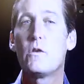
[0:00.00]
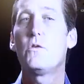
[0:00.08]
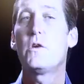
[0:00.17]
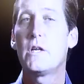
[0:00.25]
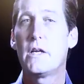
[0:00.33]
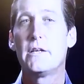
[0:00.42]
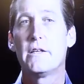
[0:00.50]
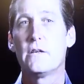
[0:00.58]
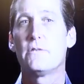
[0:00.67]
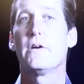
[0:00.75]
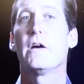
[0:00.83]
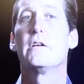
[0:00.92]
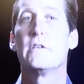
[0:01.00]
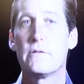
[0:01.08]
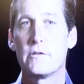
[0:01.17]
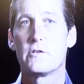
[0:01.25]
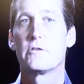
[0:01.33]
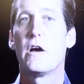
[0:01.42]
we could identify
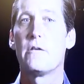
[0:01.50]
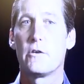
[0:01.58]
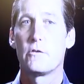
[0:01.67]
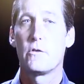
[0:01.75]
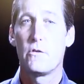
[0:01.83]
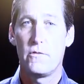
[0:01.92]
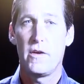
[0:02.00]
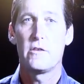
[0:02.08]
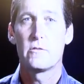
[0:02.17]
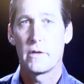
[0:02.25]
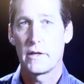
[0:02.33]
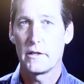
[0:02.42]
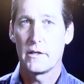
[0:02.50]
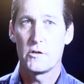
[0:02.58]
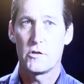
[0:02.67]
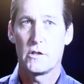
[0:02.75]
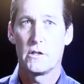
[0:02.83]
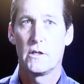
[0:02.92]
different drivers with face
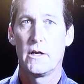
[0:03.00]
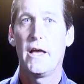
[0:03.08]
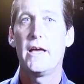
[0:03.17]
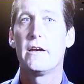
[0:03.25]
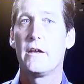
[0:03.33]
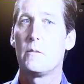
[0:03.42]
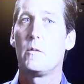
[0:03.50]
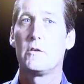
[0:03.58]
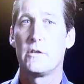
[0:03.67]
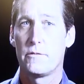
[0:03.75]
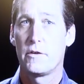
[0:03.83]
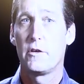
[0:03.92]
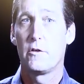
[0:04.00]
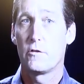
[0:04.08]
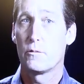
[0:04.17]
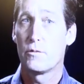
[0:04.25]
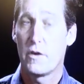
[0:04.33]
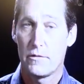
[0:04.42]
recognition and enable different
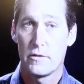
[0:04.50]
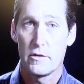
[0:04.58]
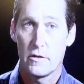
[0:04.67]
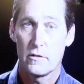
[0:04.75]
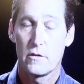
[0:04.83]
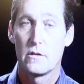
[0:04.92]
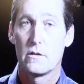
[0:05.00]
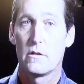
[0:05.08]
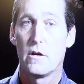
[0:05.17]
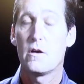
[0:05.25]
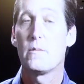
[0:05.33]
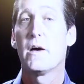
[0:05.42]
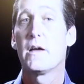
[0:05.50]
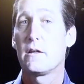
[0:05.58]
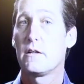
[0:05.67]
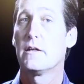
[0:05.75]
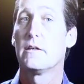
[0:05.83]
user preferences automatically?